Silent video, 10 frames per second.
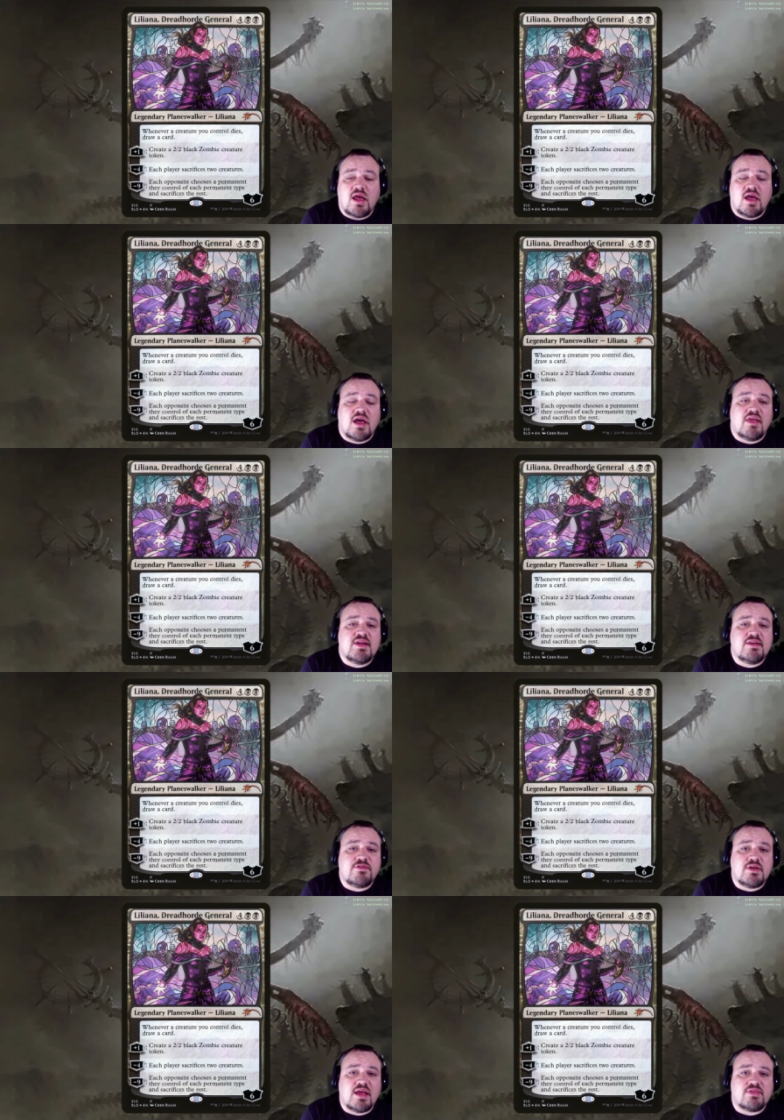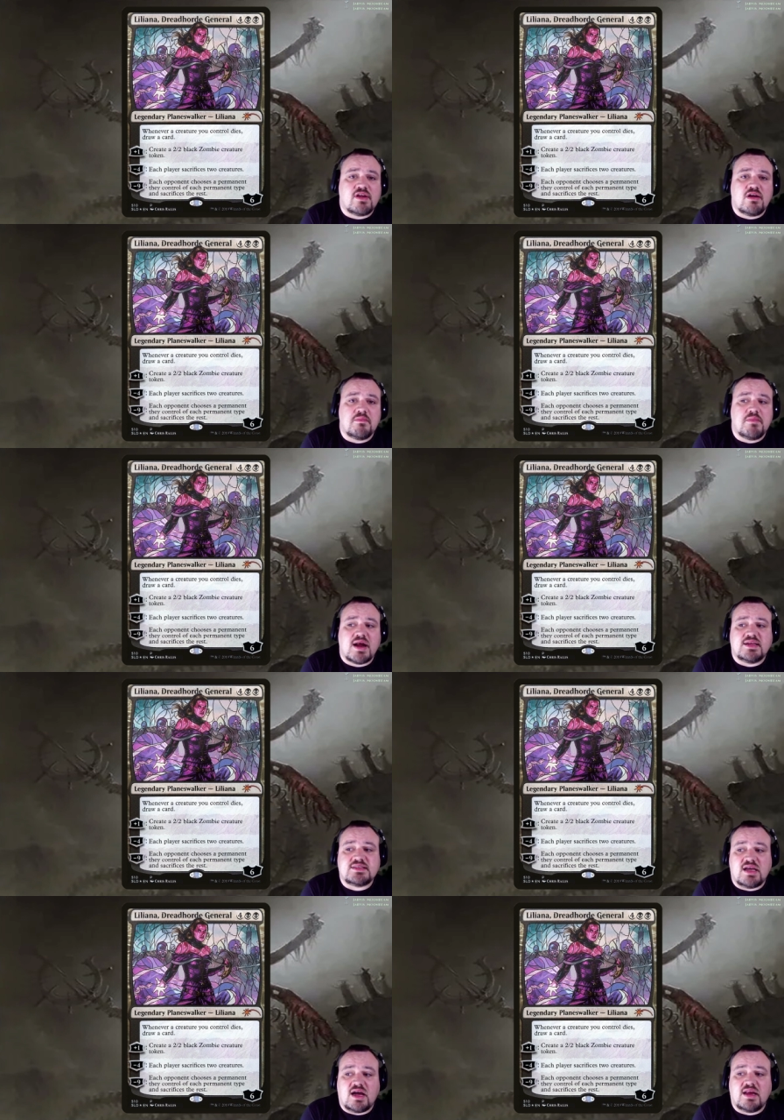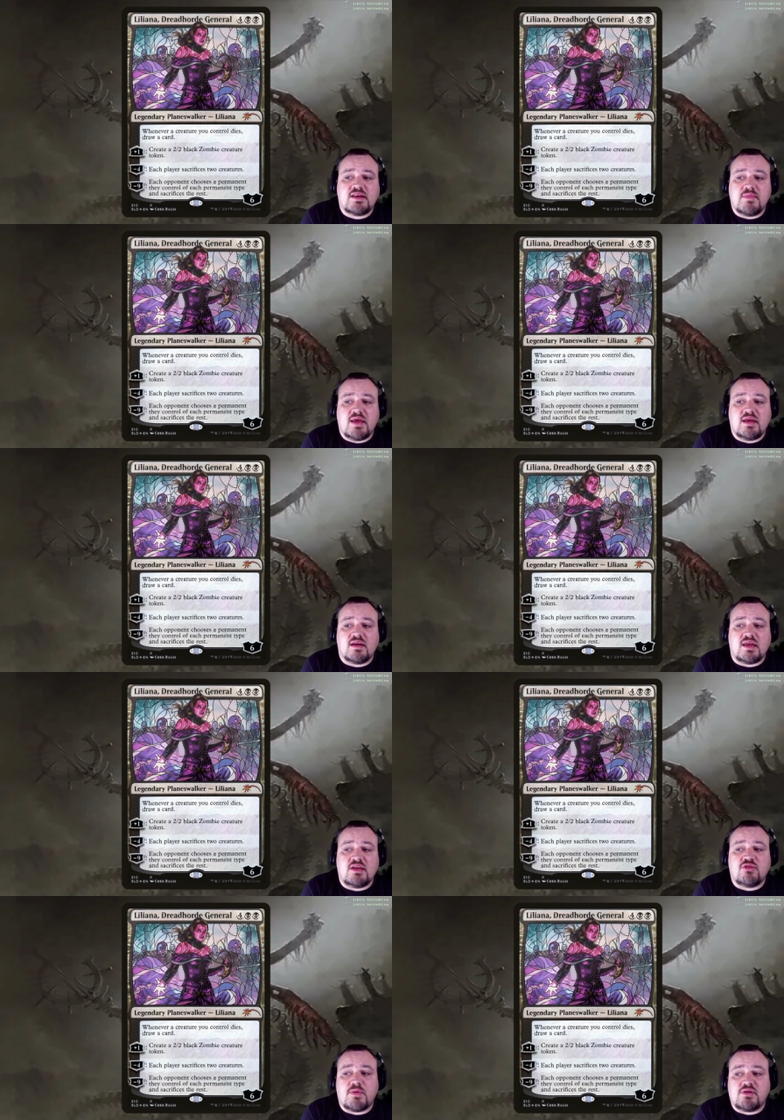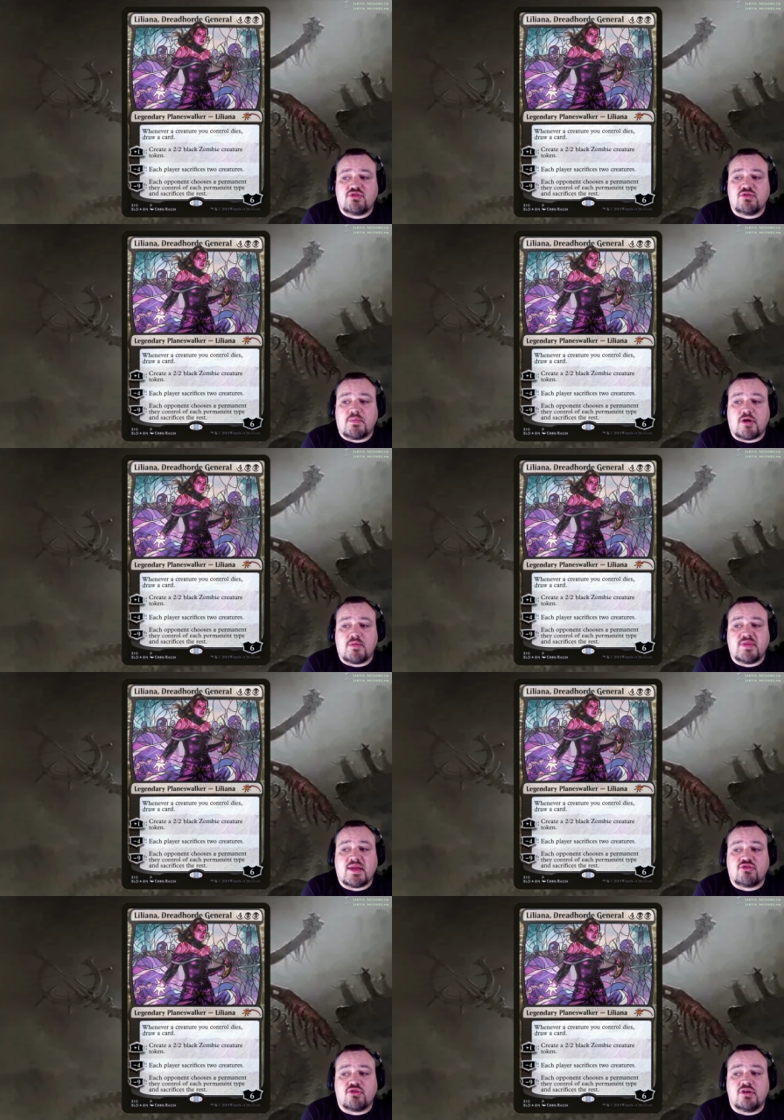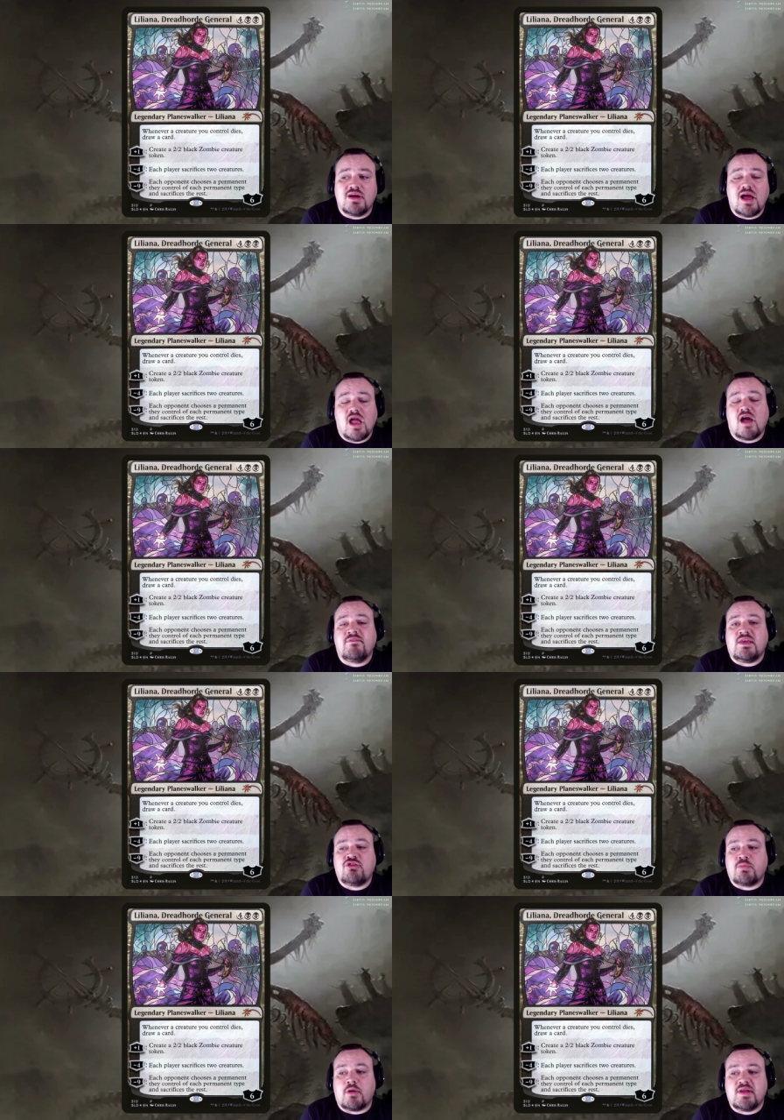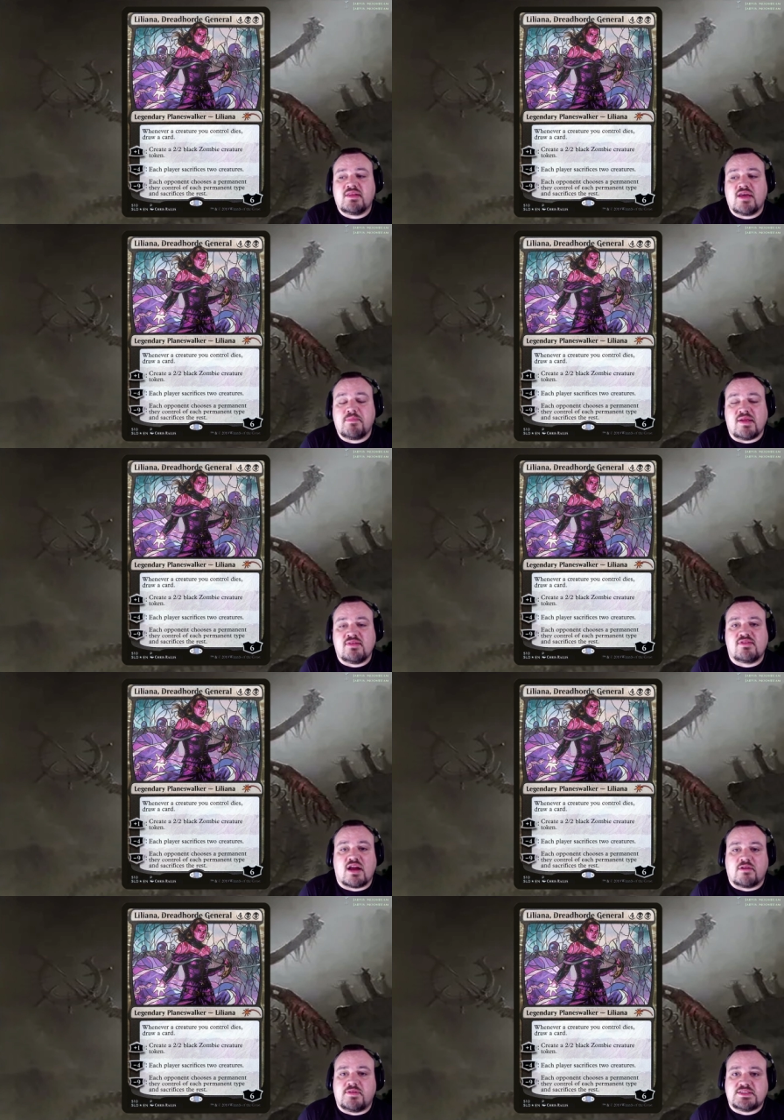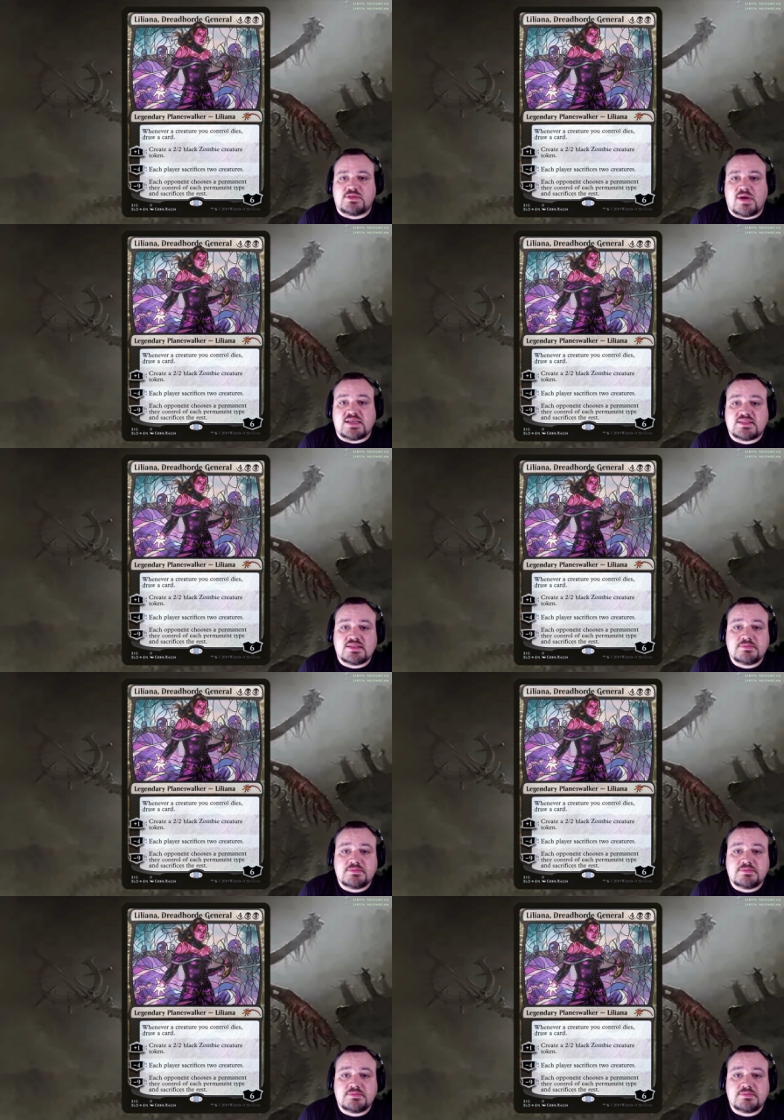And then if you get there, -9 to make each opponent choose a permanent they control of each permanent type and sacrifice the rest.